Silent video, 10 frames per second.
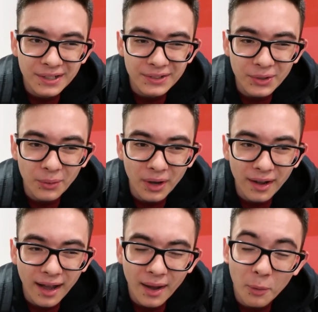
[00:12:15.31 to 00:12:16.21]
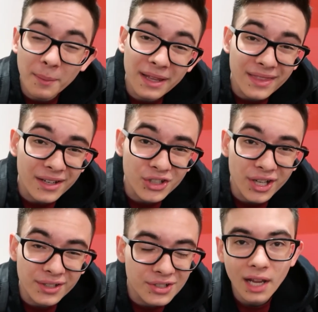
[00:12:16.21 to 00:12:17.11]
So uh, I want to make that
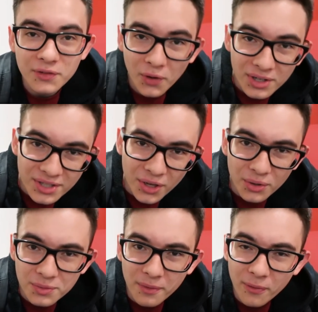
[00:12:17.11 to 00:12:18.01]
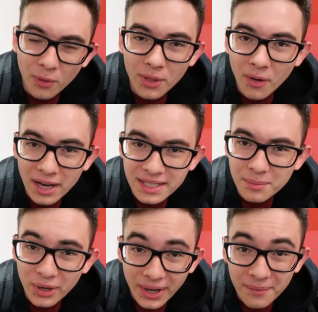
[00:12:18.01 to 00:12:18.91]
change. As far as it goes before, though, I did
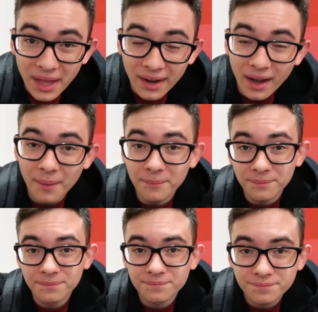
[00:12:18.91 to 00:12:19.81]
bring up that. Um,